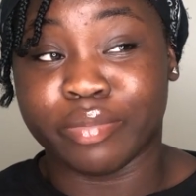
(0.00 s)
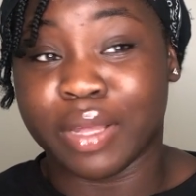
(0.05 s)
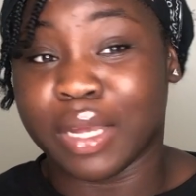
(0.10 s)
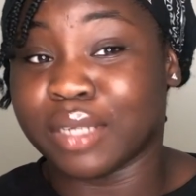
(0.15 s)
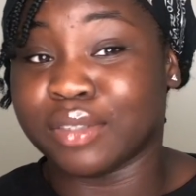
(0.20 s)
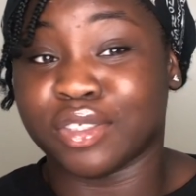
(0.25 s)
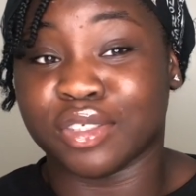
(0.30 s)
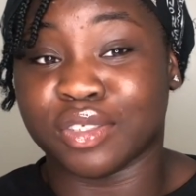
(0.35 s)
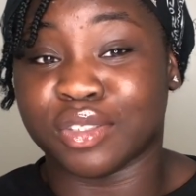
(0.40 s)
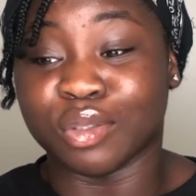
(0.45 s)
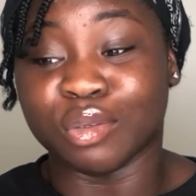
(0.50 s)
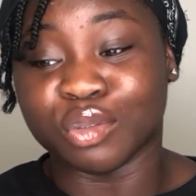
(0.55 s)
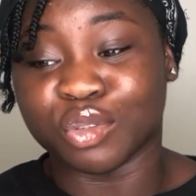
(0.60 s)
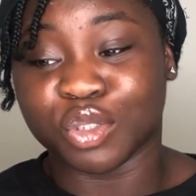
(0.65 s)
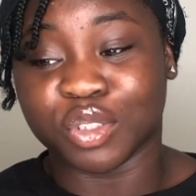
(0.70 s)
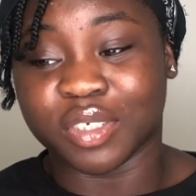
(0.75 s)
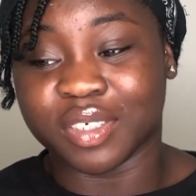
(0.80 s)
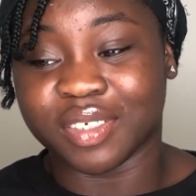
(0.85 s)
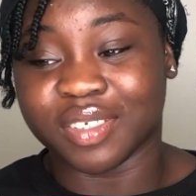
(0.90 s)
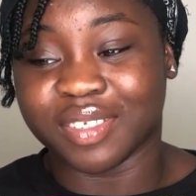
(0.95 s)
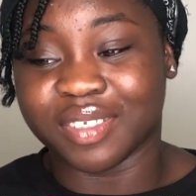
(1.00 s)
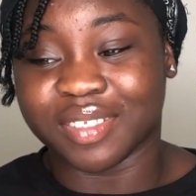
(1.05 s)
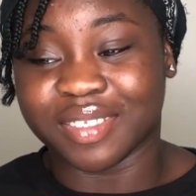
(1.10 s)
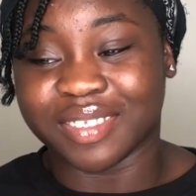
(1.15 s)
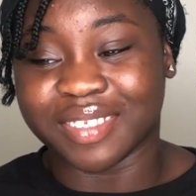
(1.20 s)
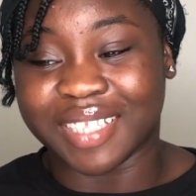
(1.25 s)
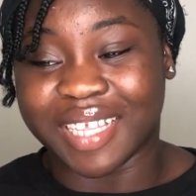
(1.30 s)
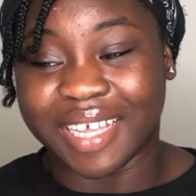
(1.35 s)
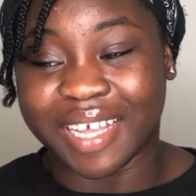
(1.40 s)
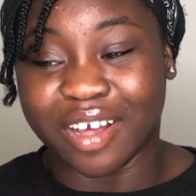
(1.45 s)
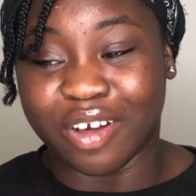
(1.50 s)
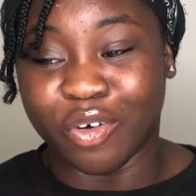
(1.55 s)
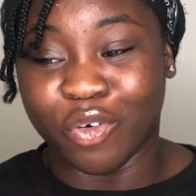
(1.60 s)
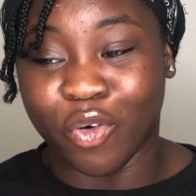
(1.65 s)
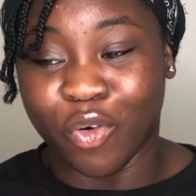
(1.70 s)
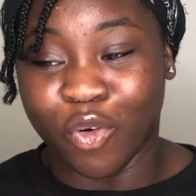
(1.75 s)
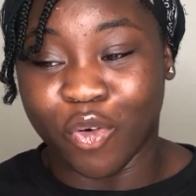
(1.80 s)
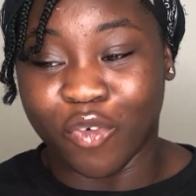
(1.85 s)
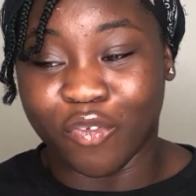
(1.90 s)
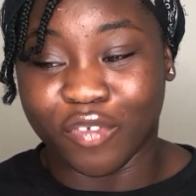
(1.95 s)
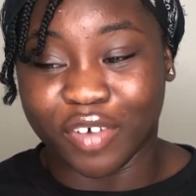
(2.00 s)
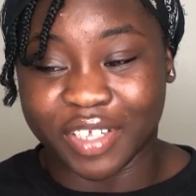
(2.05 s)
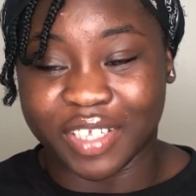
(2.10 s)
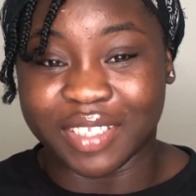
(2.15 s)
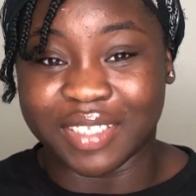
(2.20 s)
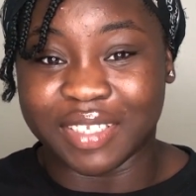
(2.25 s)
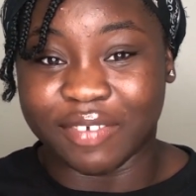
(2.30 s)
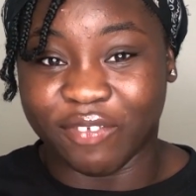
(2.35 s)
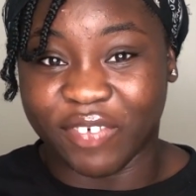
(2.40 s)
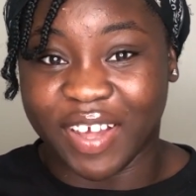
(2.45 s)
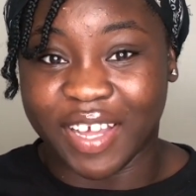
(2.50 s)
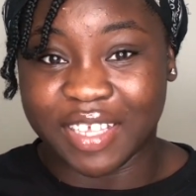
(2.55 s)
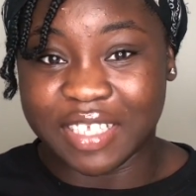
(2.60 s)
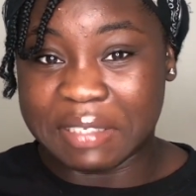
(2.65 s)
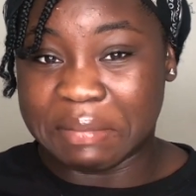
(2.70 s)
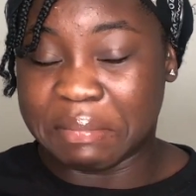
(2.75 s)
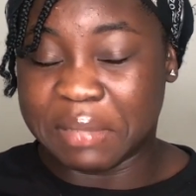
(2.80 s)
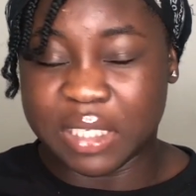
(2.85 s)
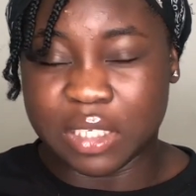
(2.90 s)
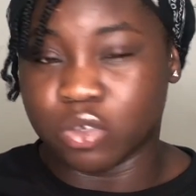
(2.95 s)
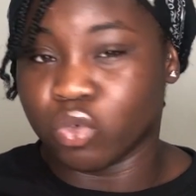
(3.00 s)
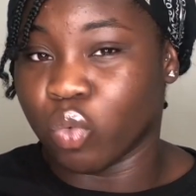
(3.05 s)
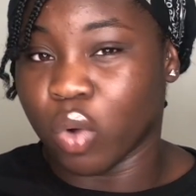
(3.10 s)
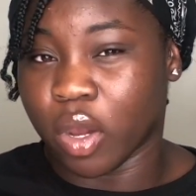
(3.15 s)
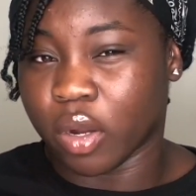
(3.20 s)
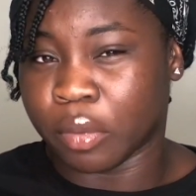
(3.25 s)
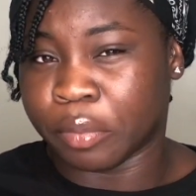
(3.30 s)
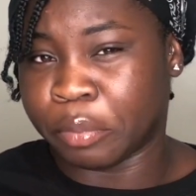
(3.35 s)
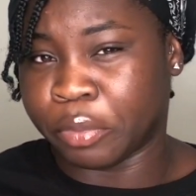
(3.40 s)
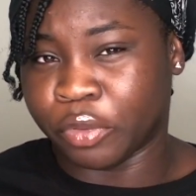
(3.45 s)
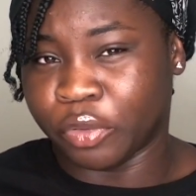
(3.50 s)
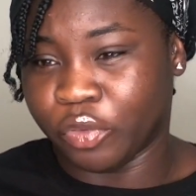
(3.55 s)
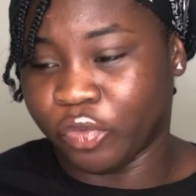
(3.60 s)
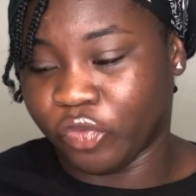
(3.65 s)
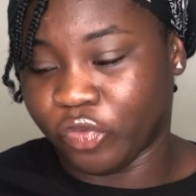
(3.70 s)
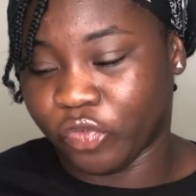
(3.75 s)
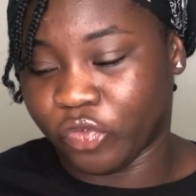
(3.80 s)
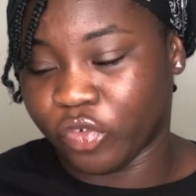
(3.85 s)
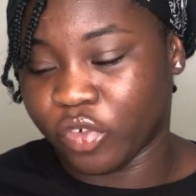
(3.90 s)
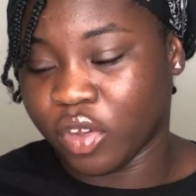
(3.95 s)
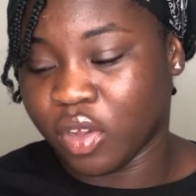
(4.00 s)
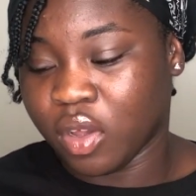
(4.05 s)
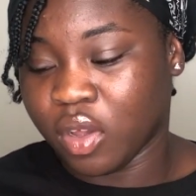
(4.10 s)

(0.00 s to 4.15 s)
I just don't trust like a whole fucking device being waterproof.